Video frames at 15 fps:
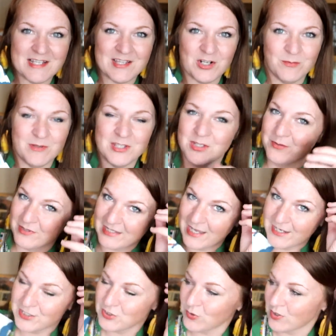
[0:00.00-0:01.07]
I thought it'd be cute with
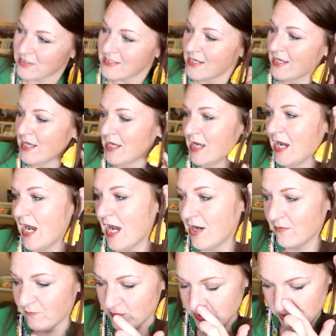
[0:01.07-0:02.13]
khaki shorts
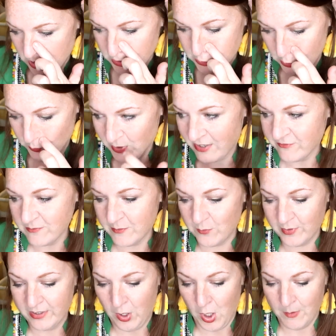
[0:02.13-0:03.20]
um, for church or whatever, but
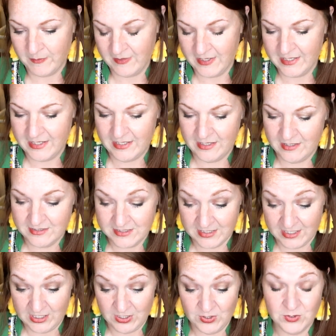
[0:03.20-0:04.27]
we are planning to
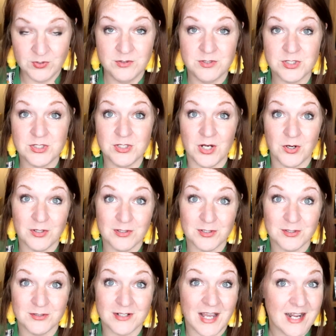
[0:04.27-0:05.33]
go to, on a
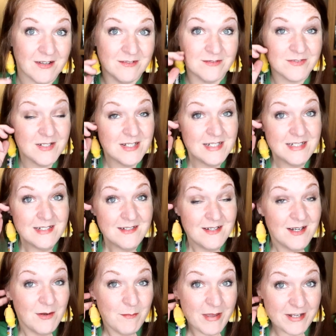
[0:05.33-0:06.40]
little kind of
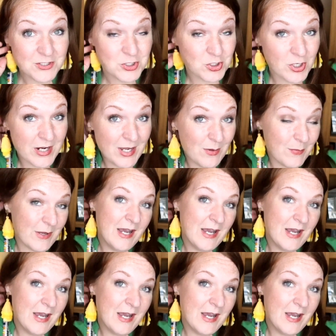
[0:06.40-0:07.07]
beach trip,